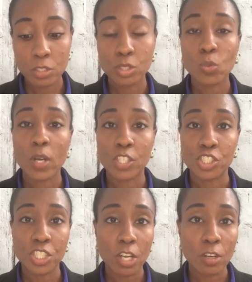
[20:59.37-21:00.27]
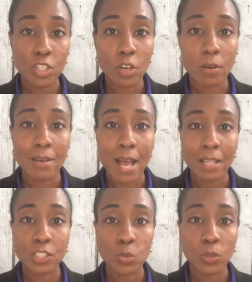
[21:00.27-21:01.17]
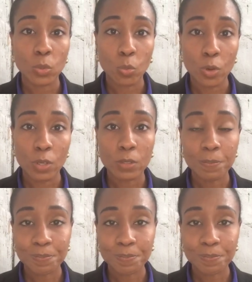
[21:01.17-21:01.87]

Do you want to share your knowledge with the world?